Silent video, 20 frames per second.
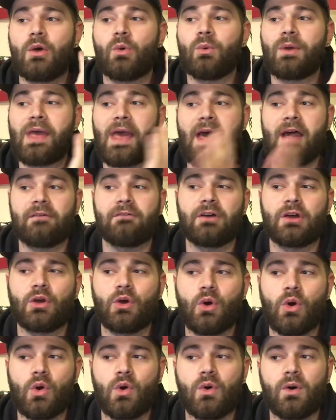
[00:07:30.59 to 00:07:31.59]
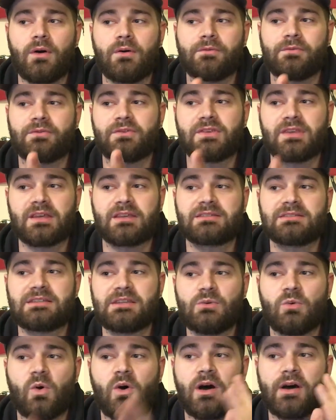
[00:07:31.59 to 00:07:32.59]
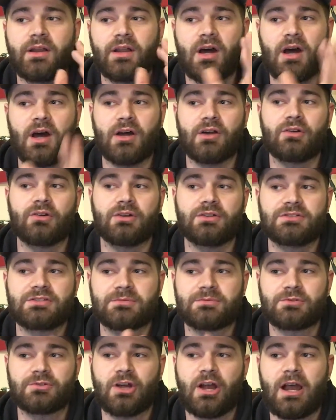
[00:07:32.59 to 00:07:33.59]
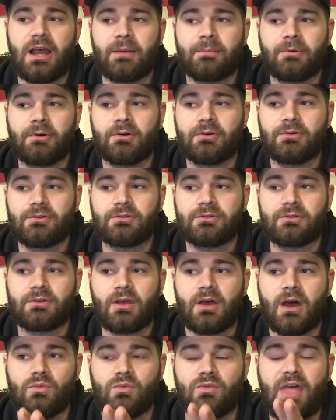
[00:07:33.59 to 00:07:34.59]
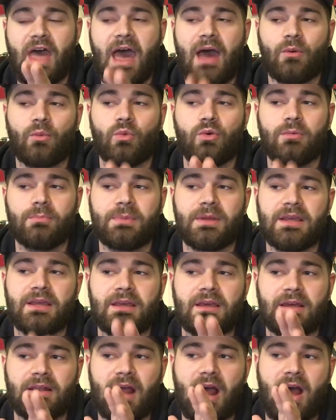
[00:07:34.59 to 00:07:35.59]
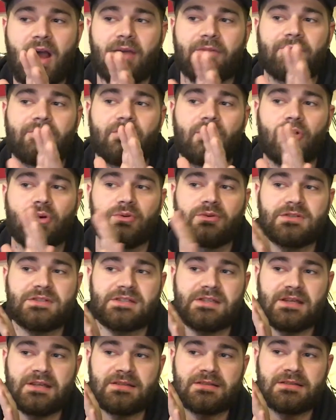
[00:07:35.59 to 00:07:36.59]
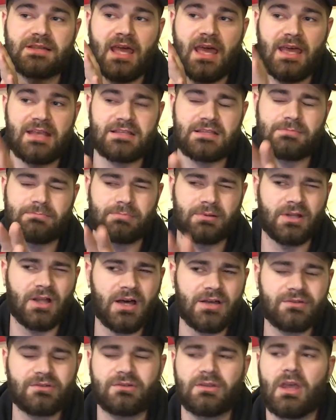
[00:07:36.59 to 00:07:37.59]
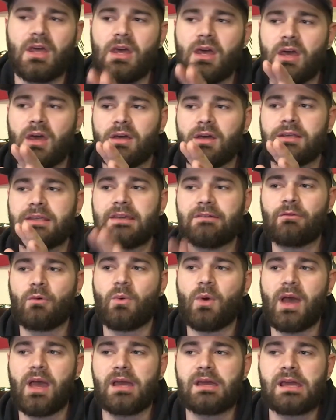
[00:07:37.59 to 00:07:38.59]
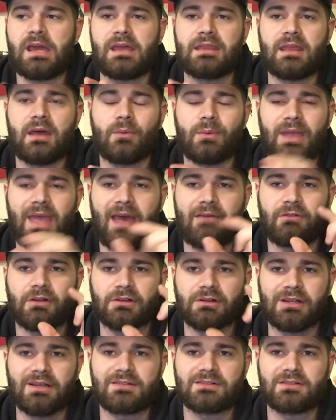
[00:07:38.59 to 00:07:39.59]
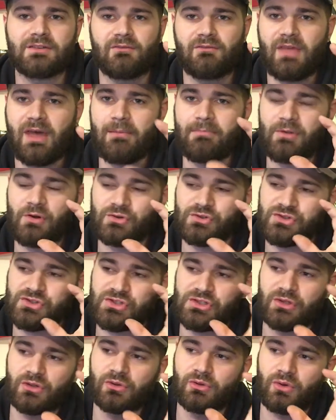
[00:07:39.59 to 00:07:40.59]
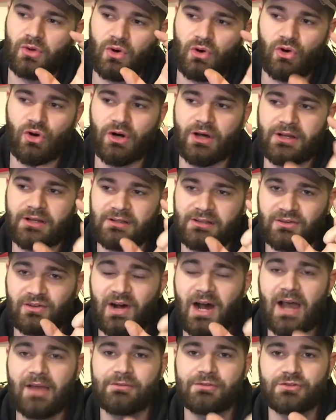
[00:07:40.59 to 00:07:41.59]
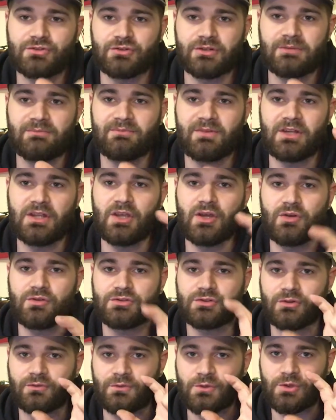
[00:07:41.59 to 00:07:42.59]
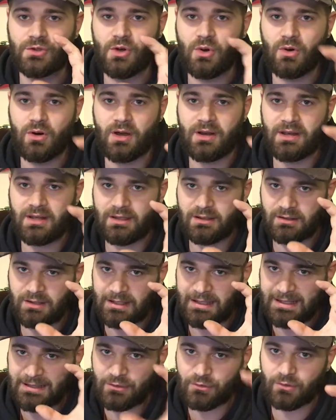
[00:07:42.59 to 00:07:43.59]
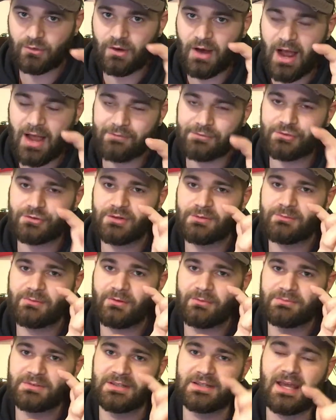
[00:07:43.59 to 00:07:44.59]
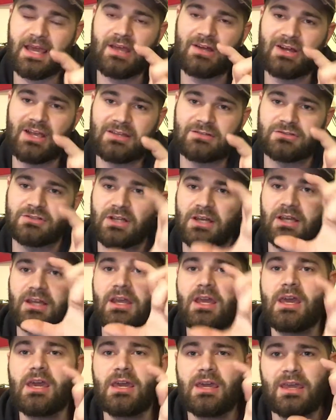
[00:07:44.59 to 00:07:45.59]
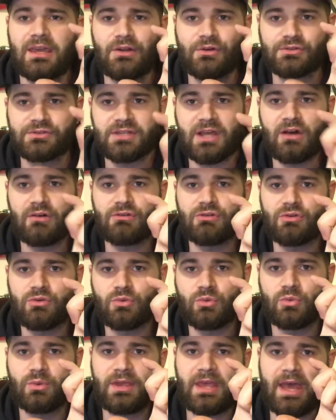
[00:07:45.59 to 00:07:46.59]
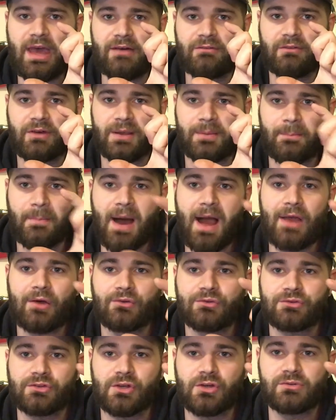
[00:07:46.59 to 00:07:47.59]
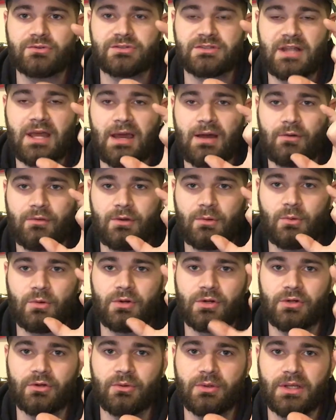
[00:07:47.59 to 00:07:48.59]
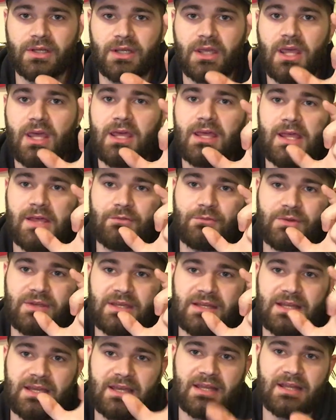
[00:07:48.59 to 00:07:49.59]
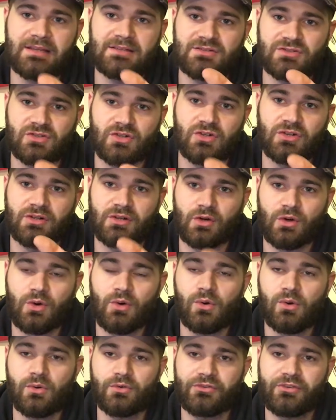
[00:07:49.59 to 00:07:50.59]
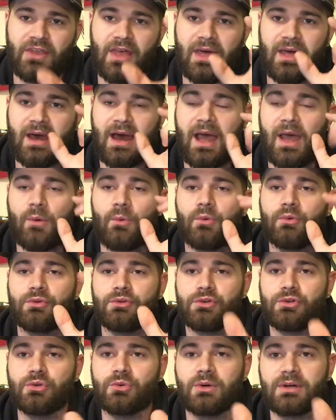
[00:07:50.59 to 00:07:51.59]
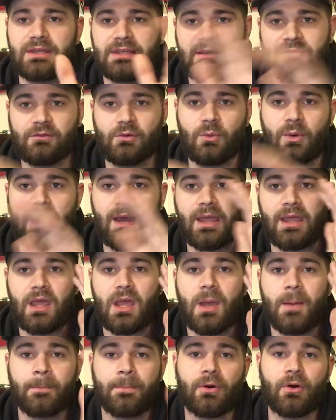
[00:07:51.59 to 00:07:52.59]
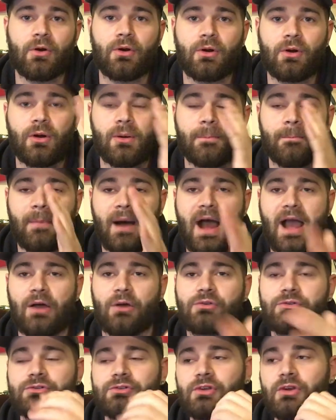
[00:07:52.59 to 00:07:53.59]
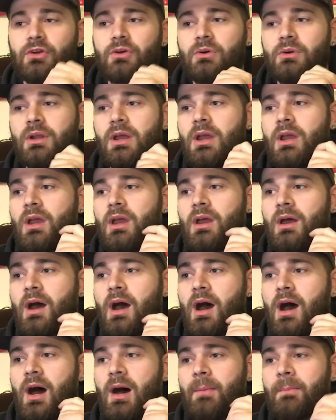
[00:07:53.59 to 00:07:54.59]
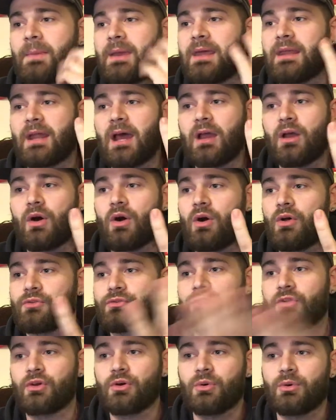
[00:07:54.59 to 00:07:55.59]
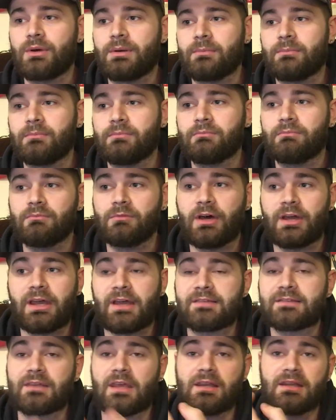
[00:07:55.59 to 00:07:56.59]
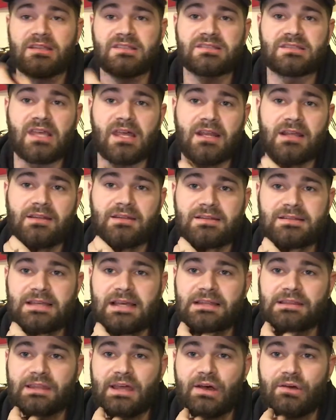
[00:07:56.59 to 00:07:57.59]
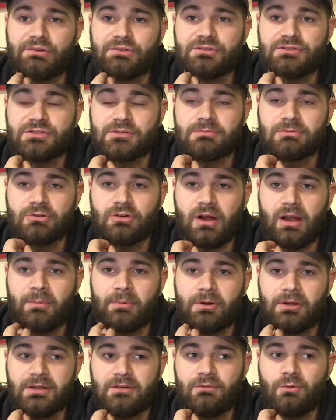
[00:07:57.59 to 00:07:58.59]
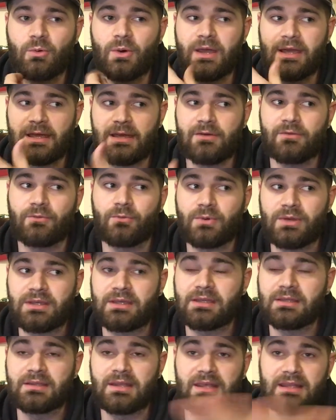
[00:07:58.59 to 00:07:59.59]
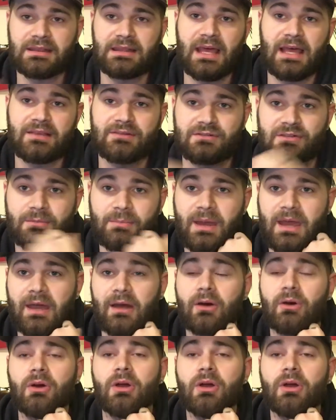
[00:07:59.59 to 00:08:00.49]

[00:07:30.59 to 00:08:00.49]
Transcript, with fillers: We have a goal of sixty-one hundred subscribers. That will be an iPhone six S Plus giveaway, and then we have a list of them. They're still on the live stream video, so if you go on either live streams from today or yesterday, it'll tell you we have like milestones now that we're doing. If we can hit a certain goal set, I will do a giveaway per milestone. Um, and I also am, like I said, extending the ten thousand subscriber giveaway if we can hit that somehow.